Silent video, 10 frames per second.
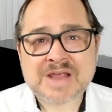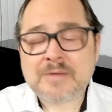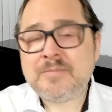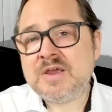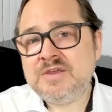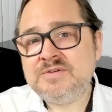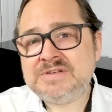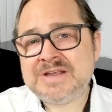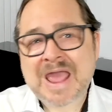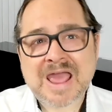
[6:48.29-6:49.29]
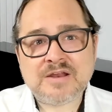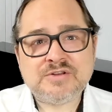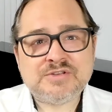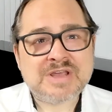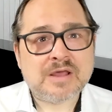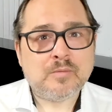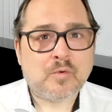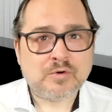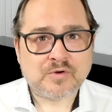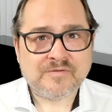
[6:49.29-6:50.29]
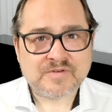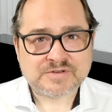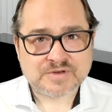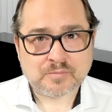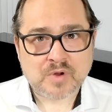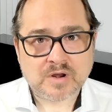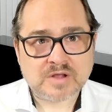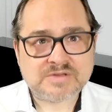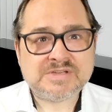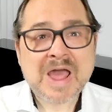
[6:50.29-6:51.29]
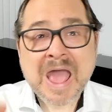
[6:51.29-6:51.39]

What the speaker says: and by using energy and water efficient products